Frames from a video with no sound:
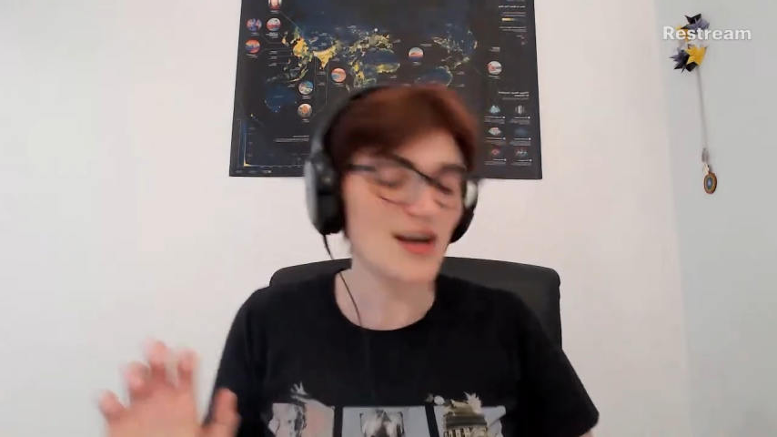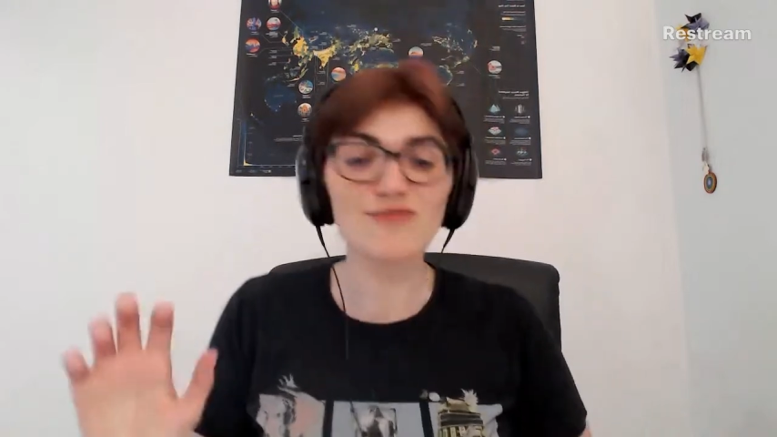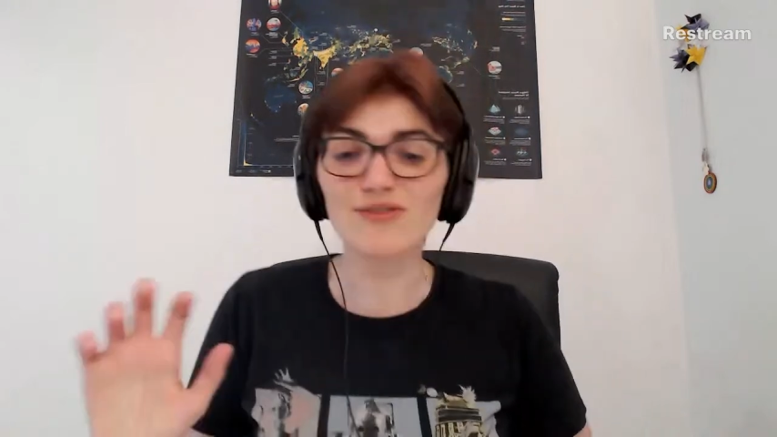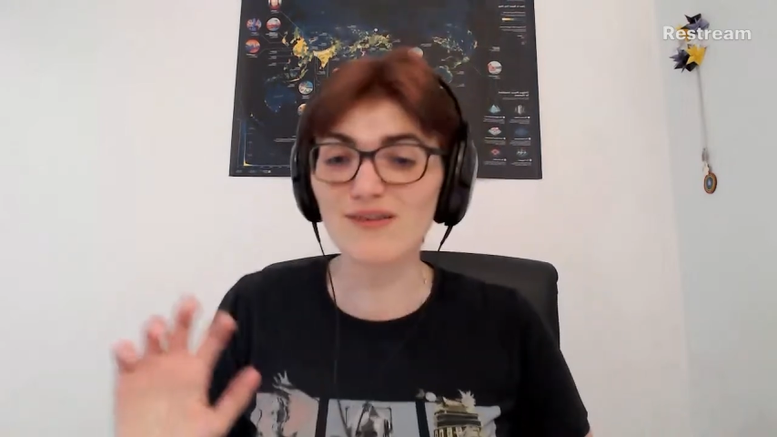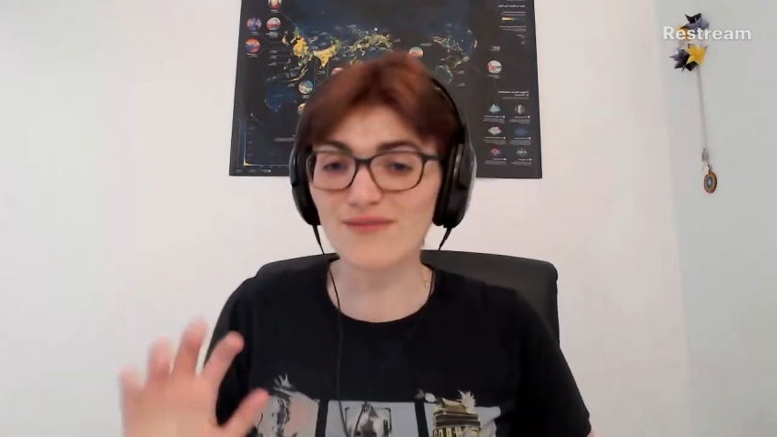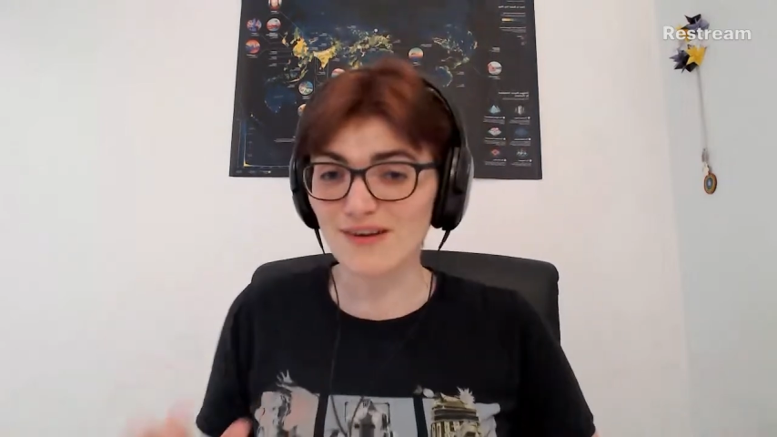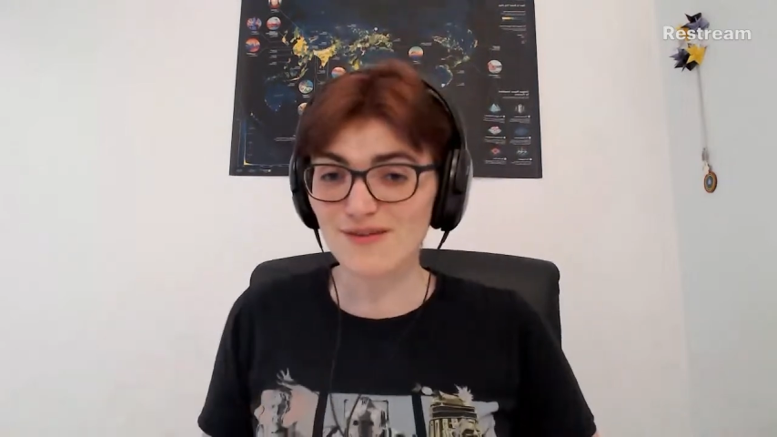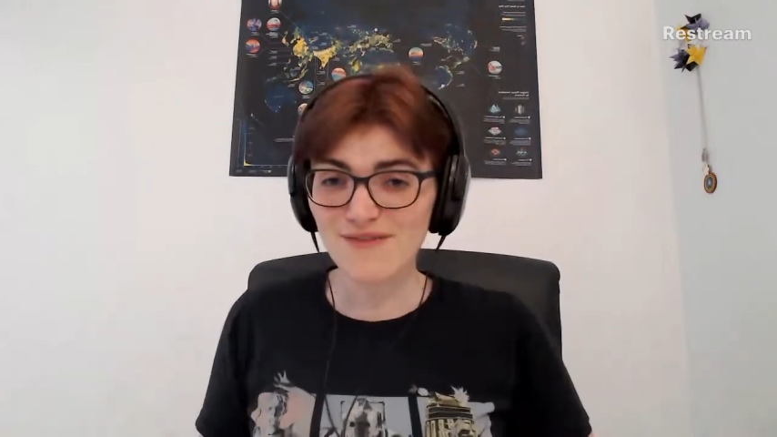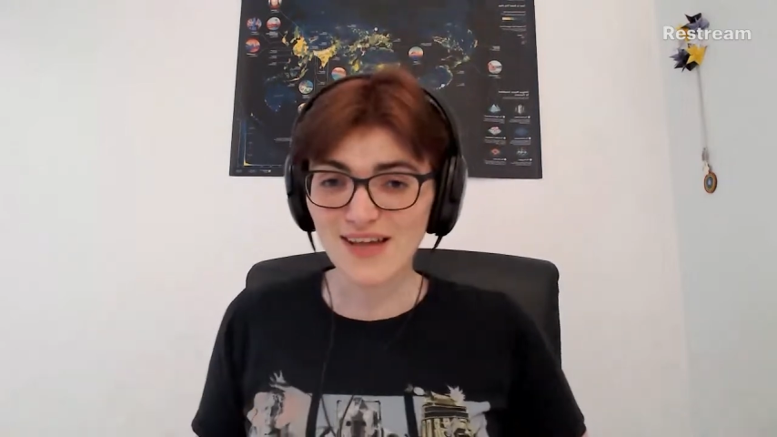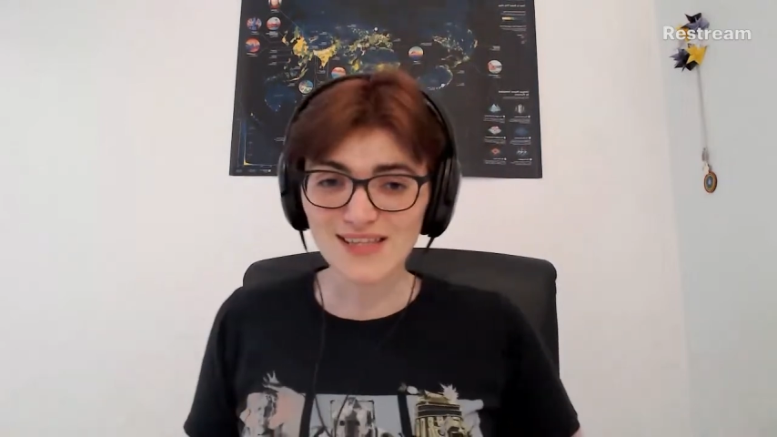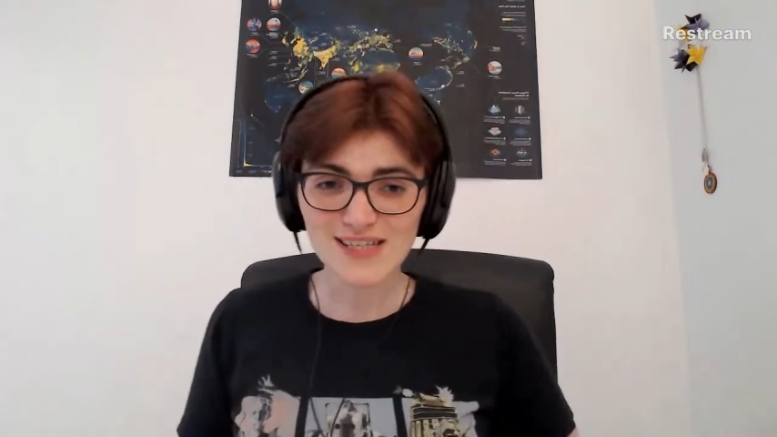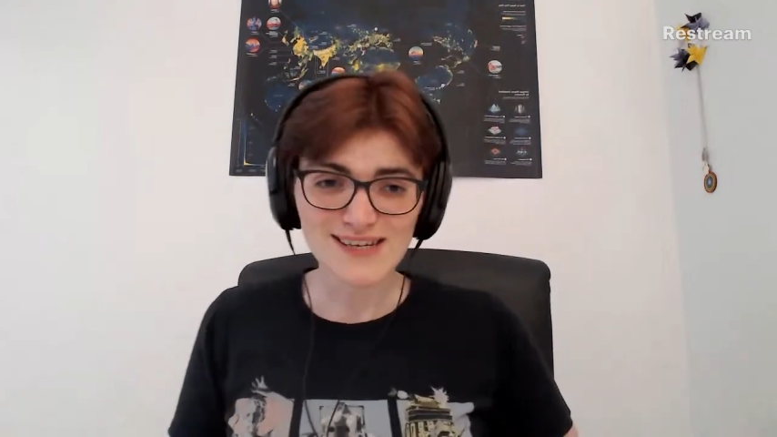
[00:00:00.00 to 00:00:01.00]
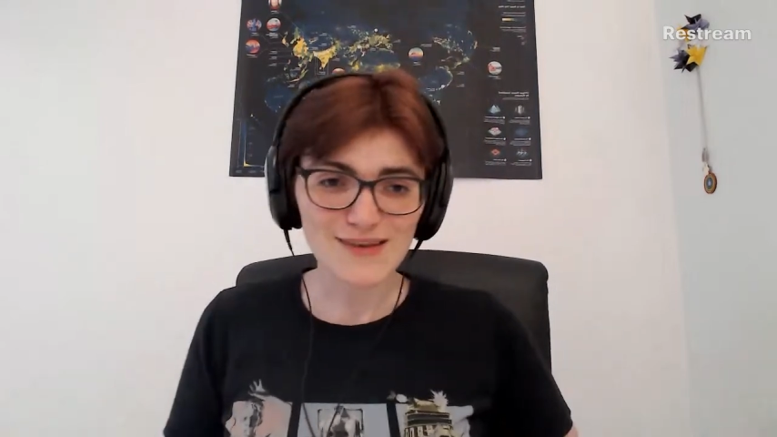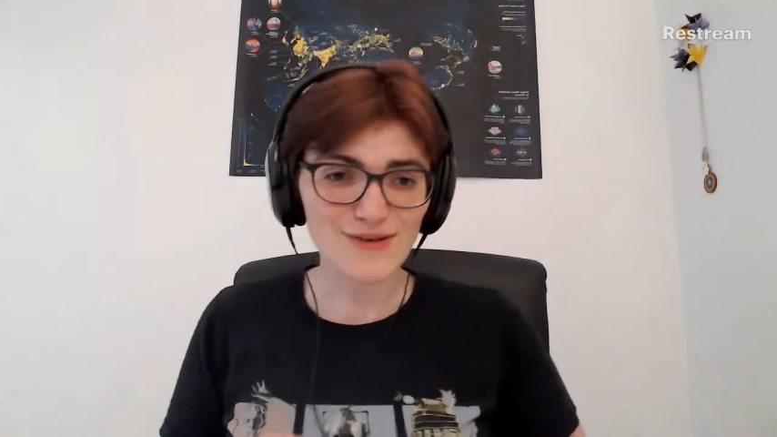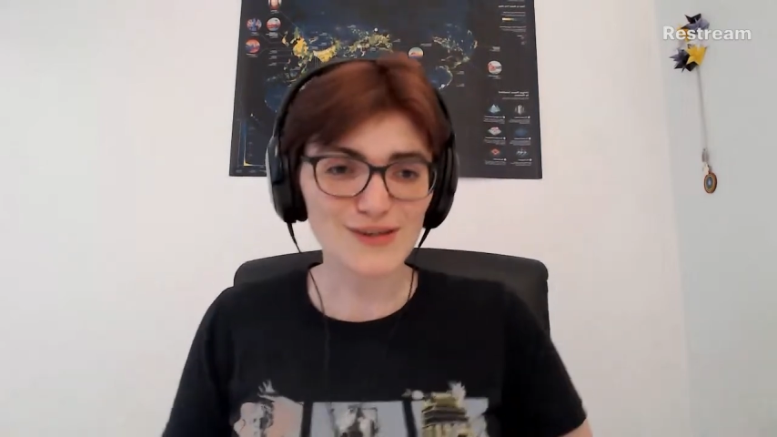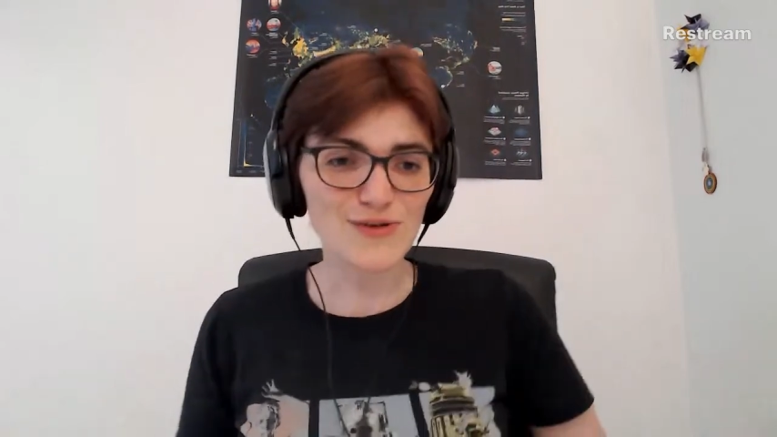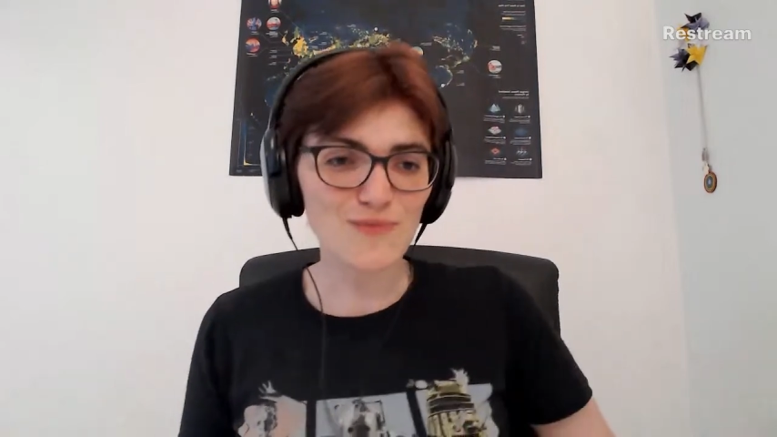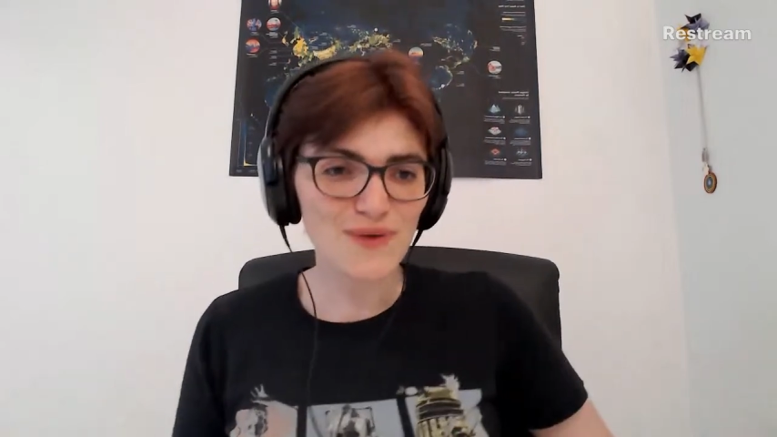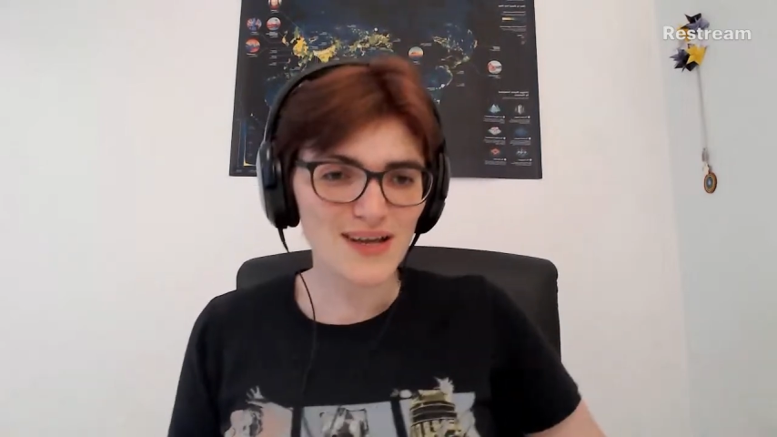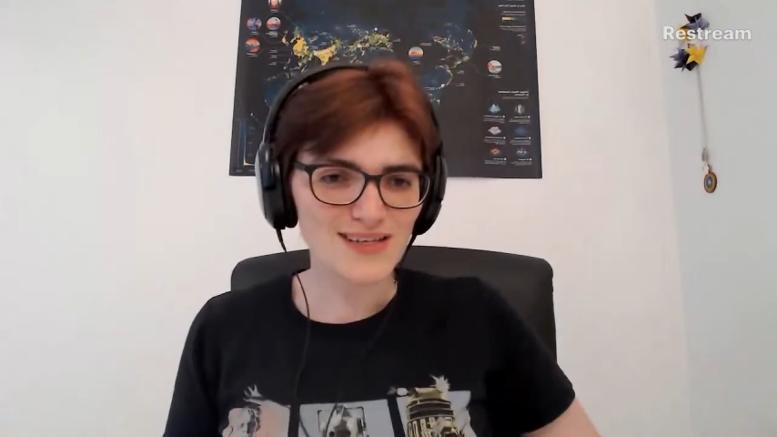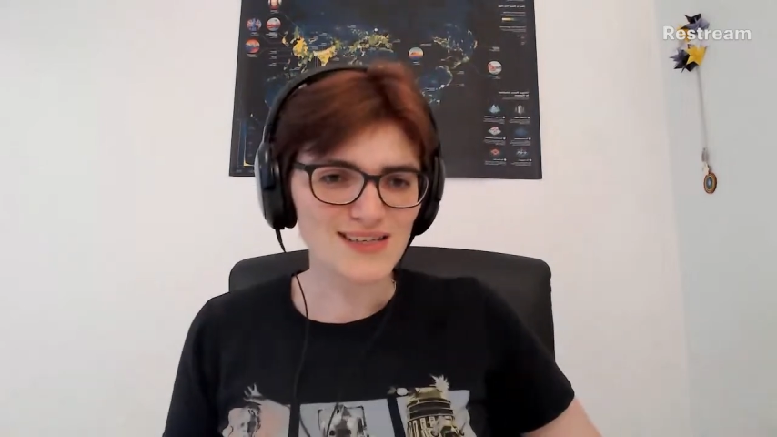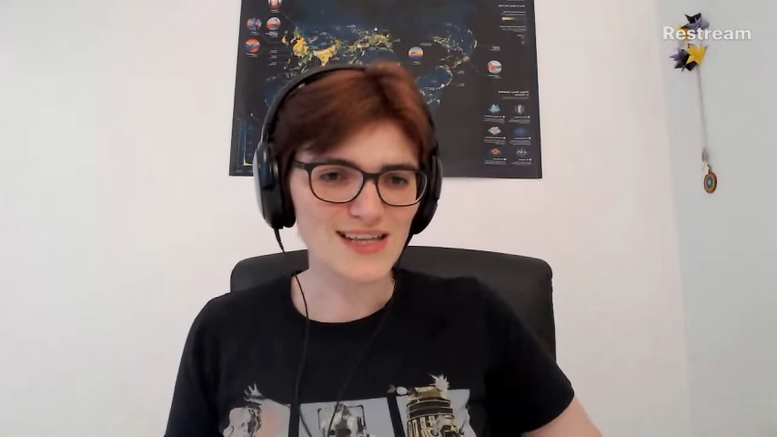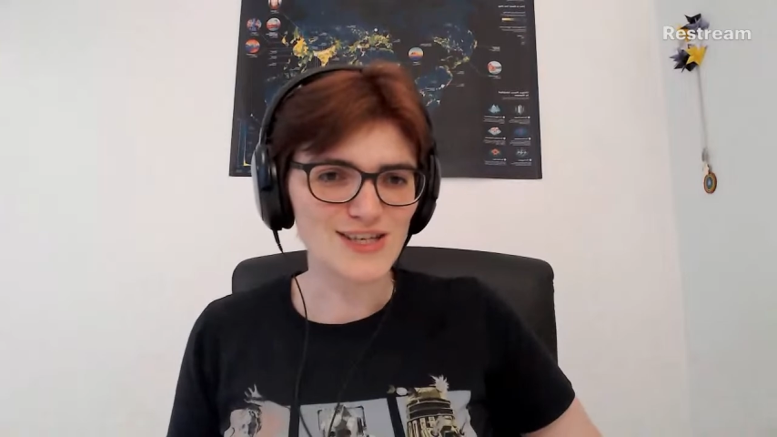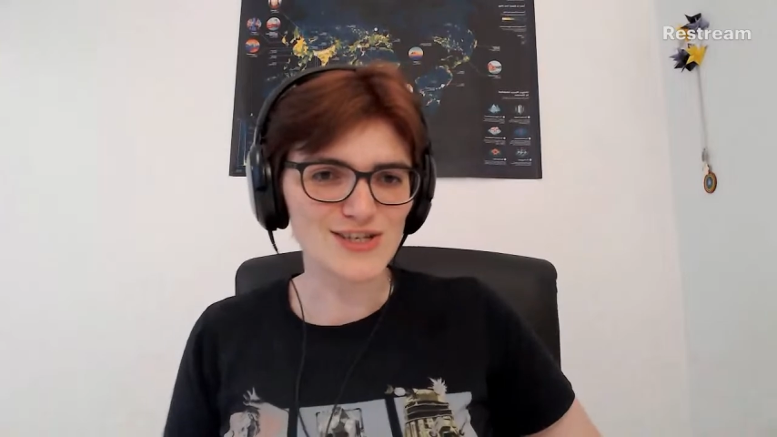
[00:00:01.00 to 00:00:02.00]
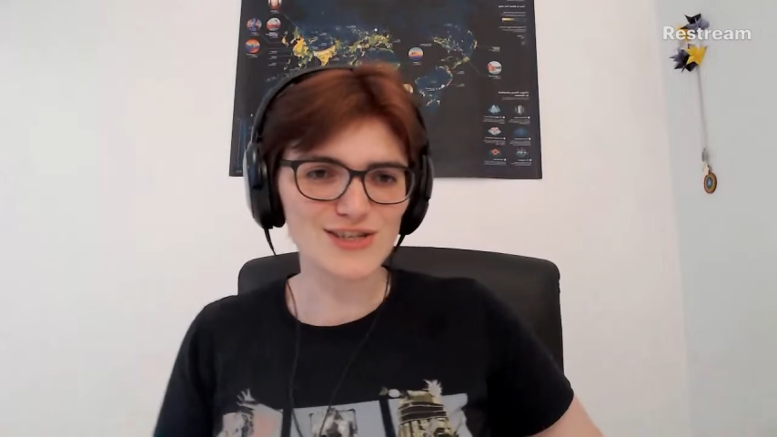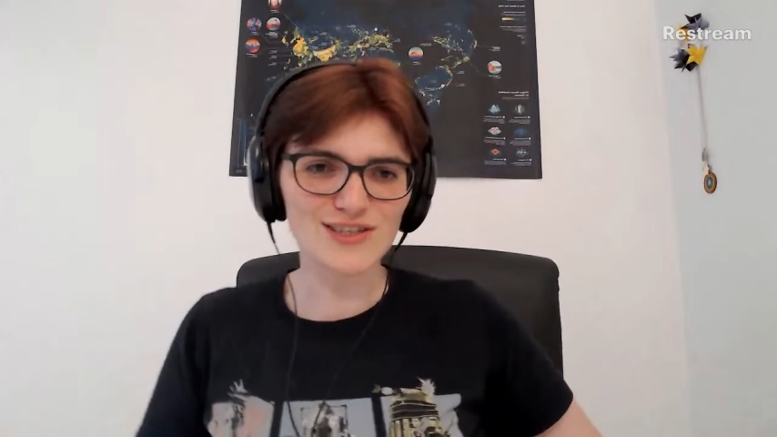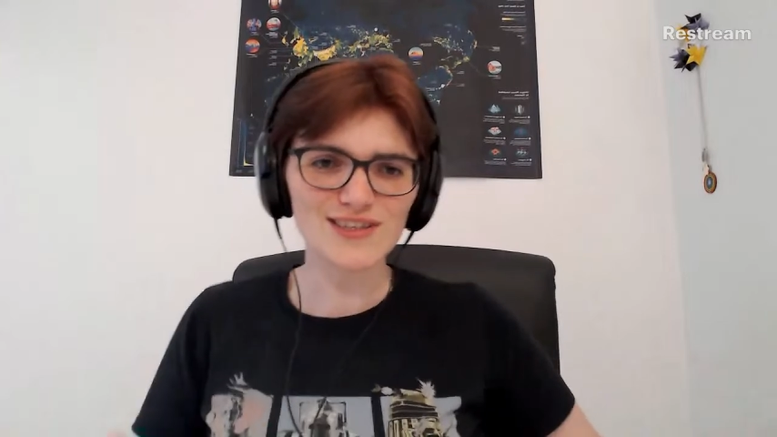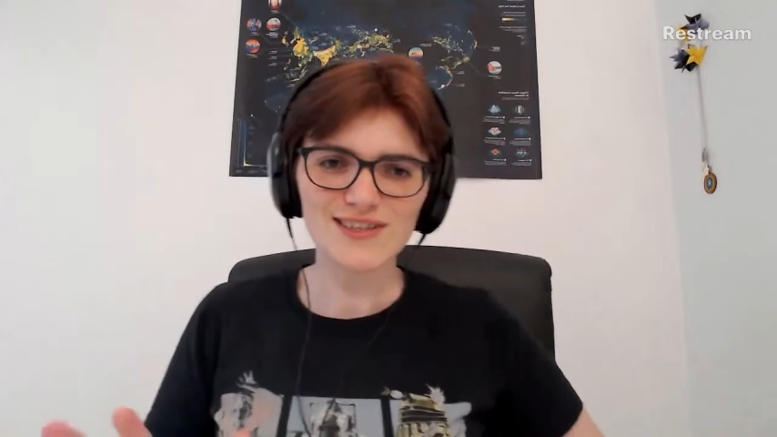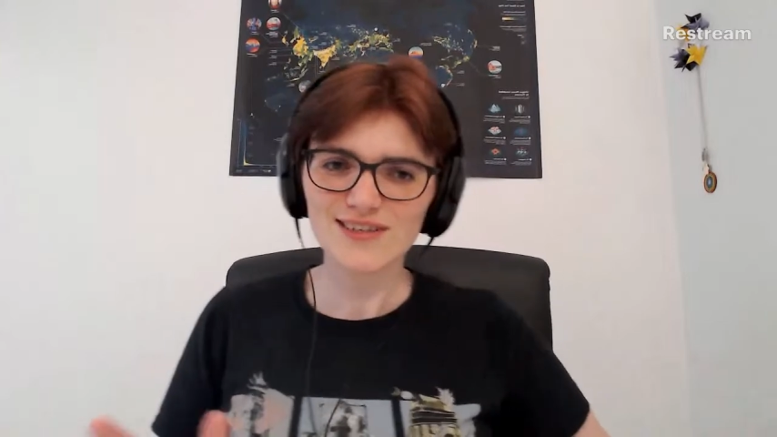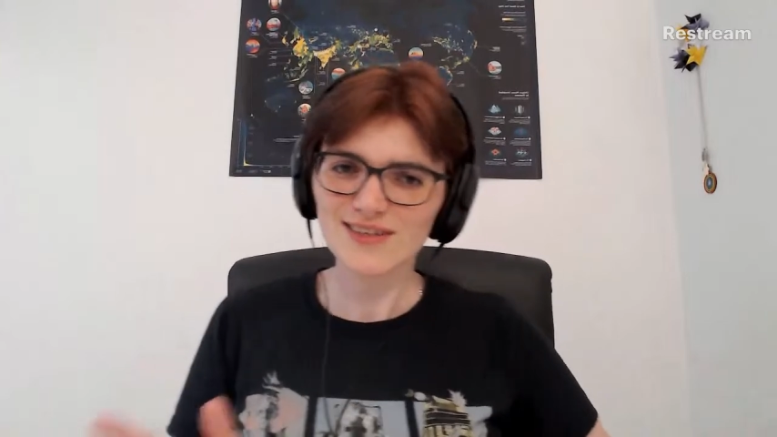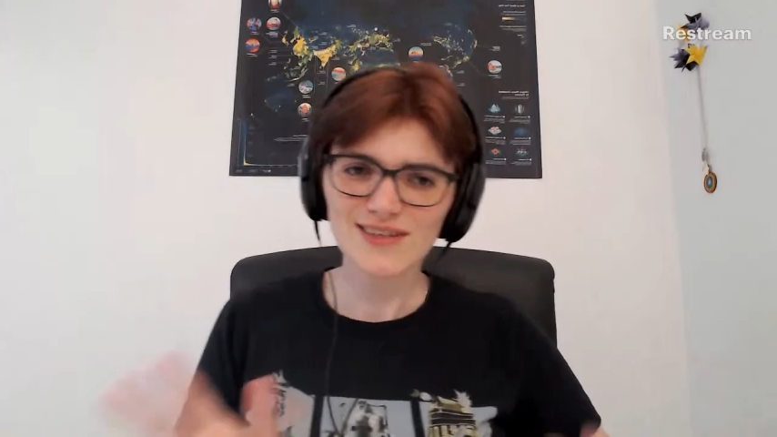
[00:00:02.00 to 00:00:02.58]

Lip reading: I write very fancy. If I don't pay attention,